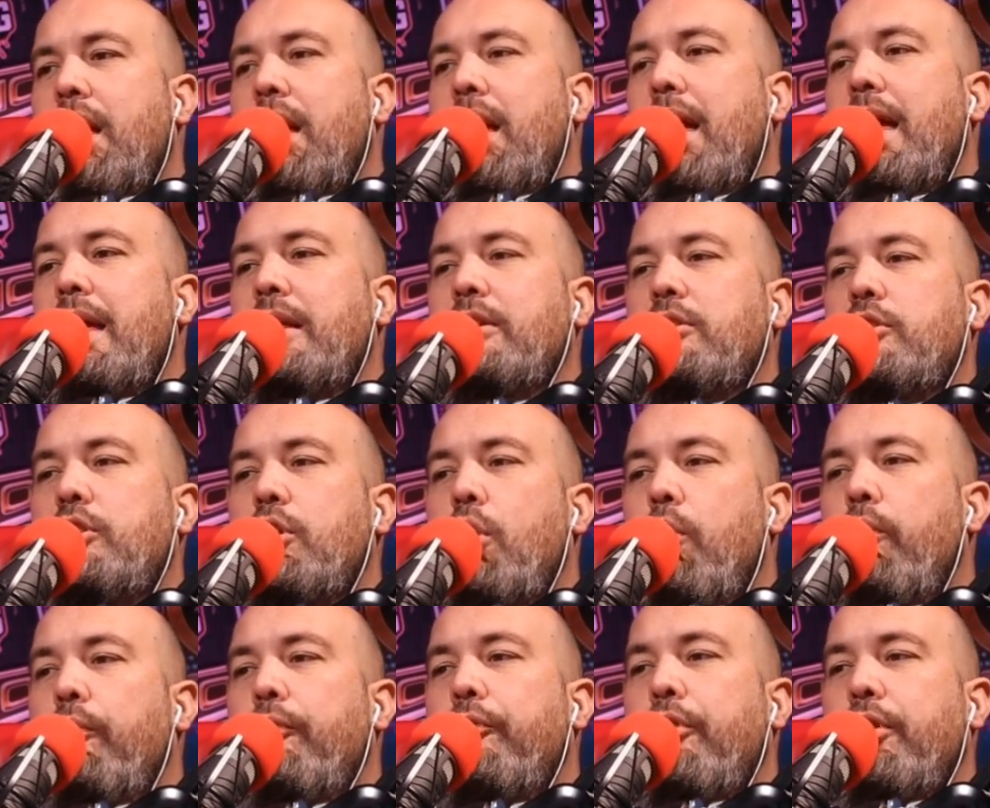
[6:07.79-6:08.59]
And
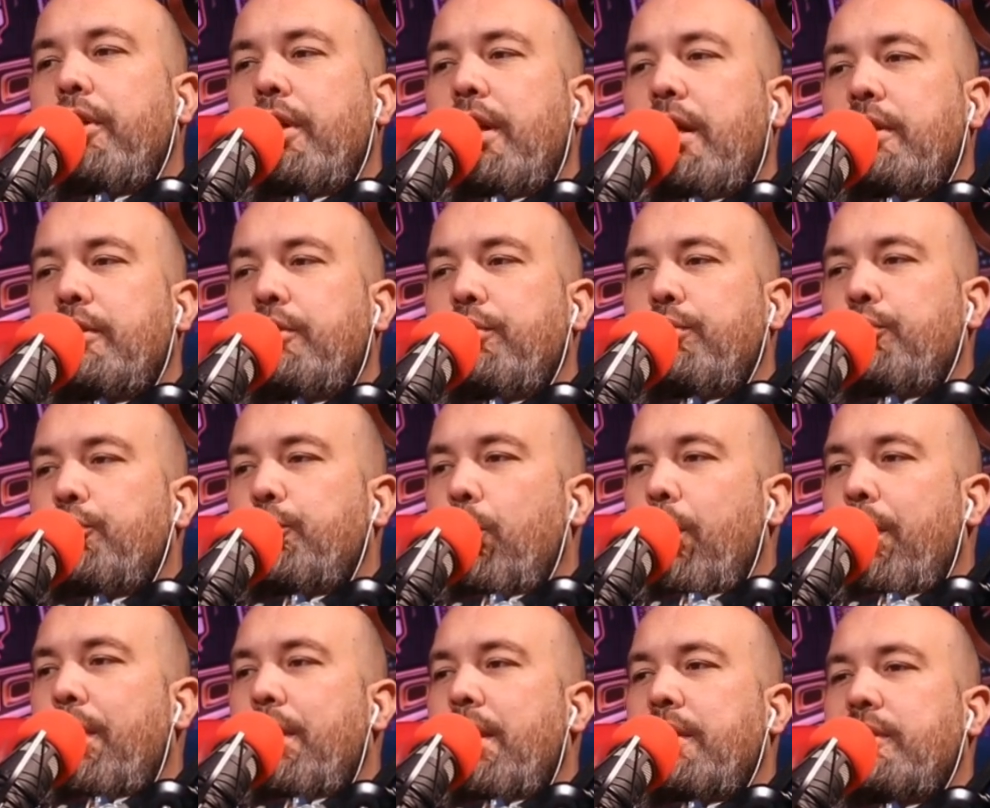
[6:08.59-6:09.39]
don't forget to
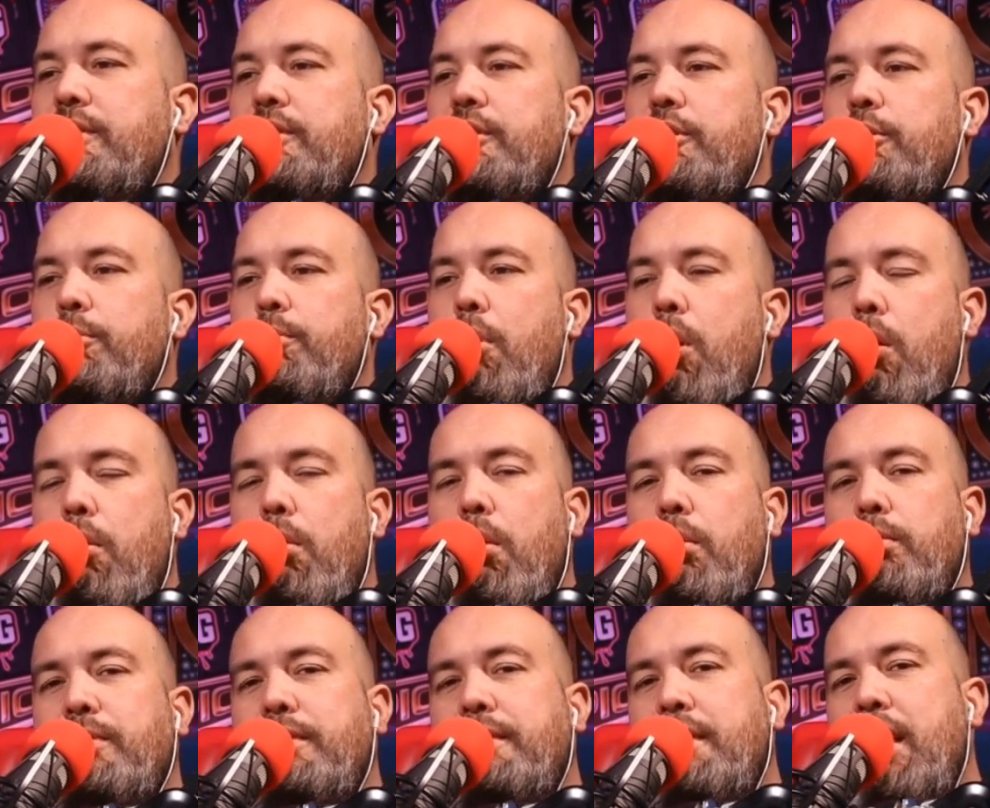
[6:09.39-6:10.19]
join us
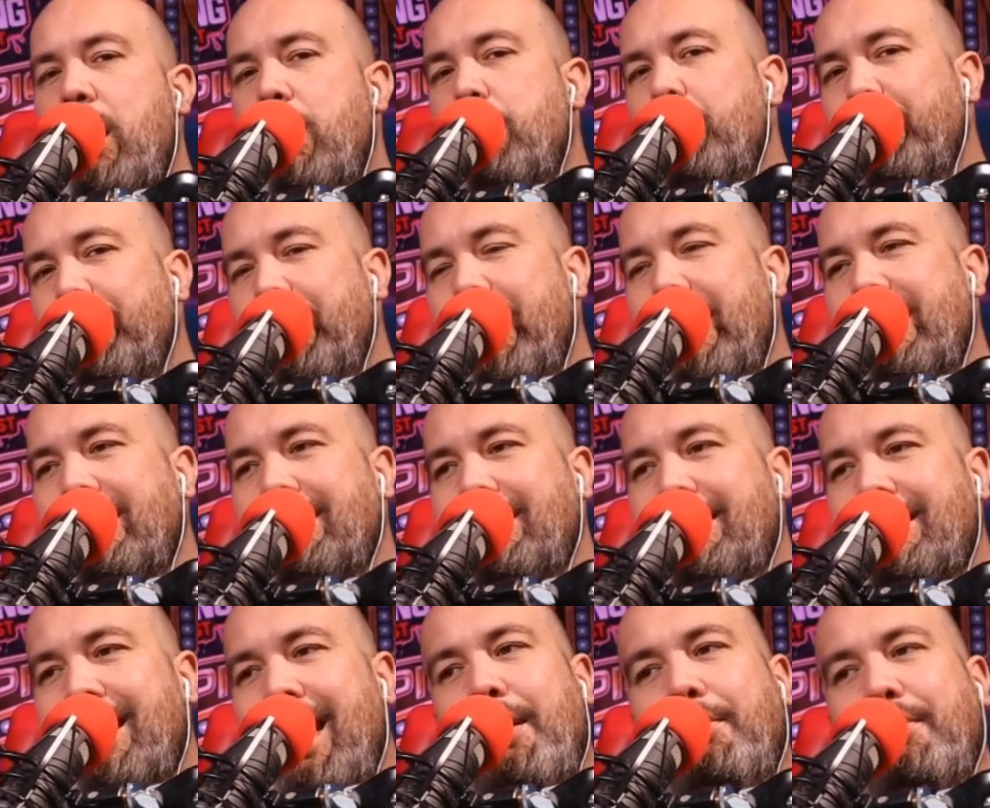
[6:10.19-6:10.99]
tomorrow, same place,
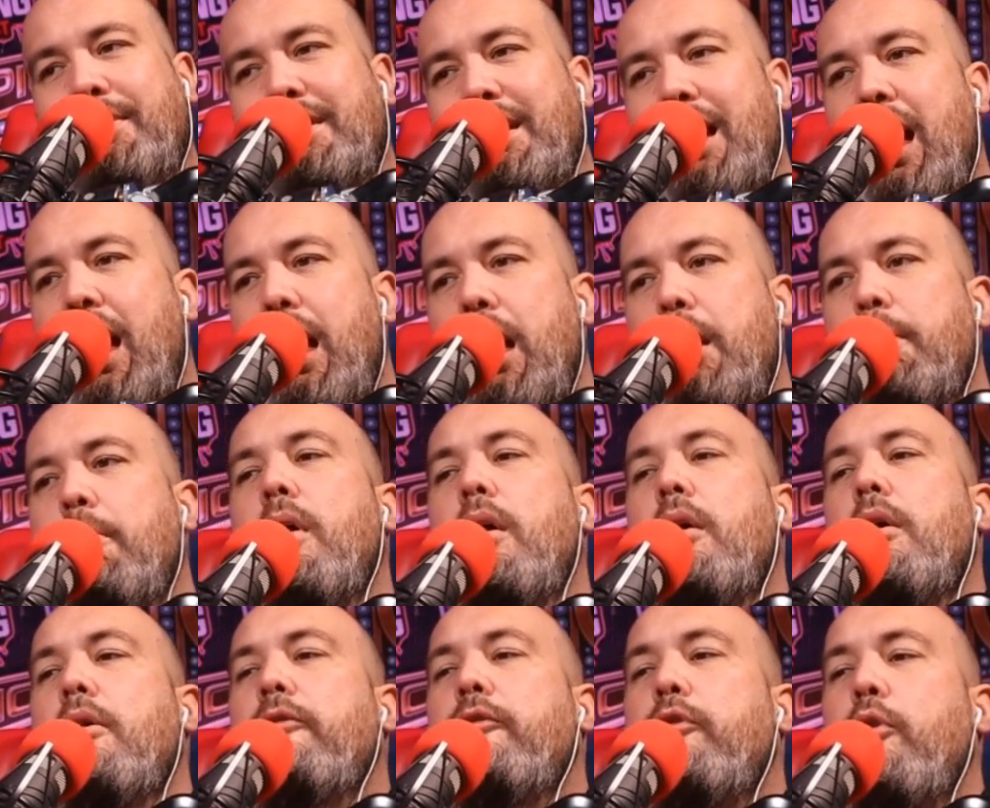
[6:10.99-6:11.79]
same time,
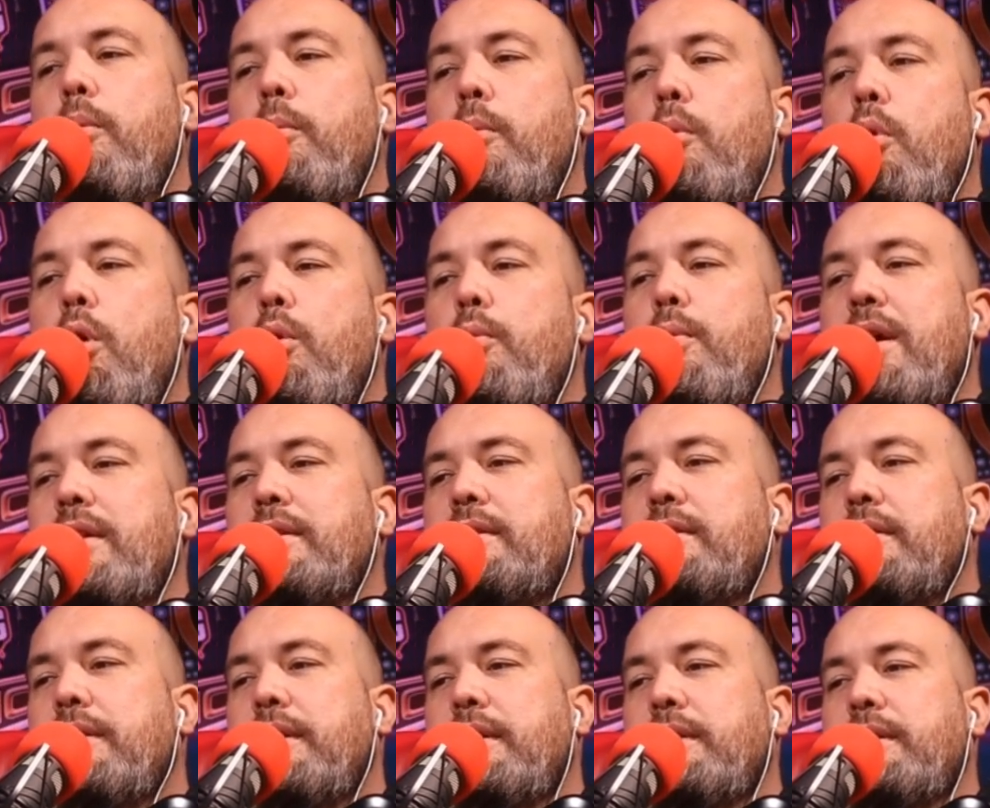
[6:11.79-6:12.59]
for more
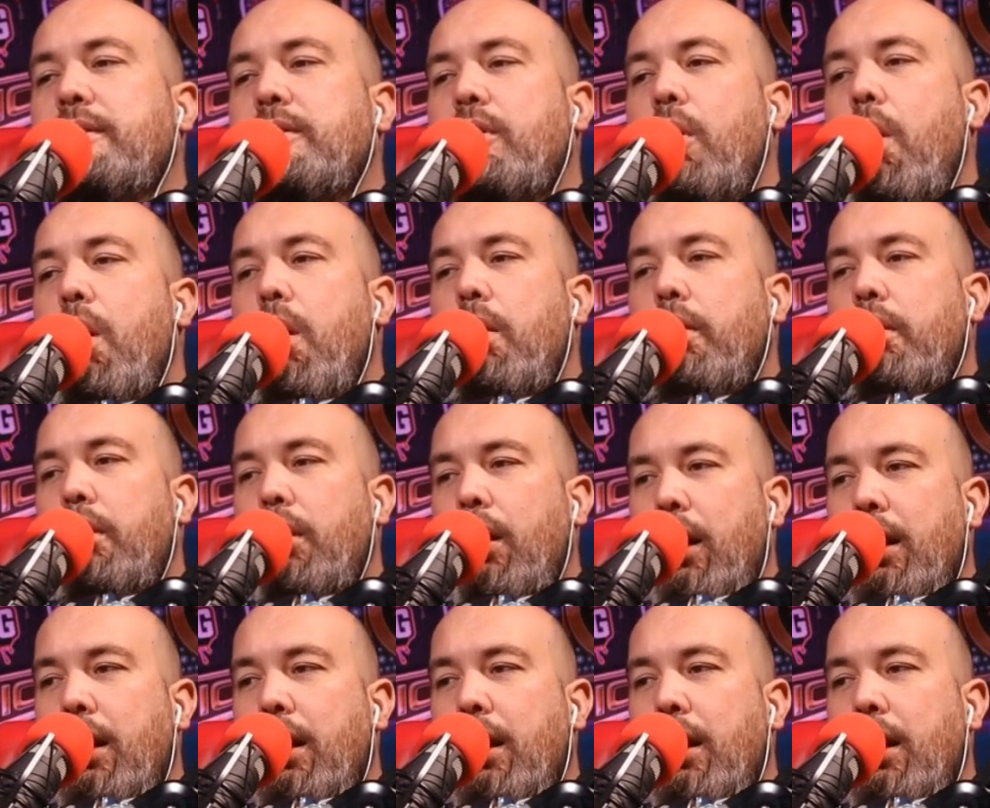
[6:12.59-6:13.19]
wrestling talk.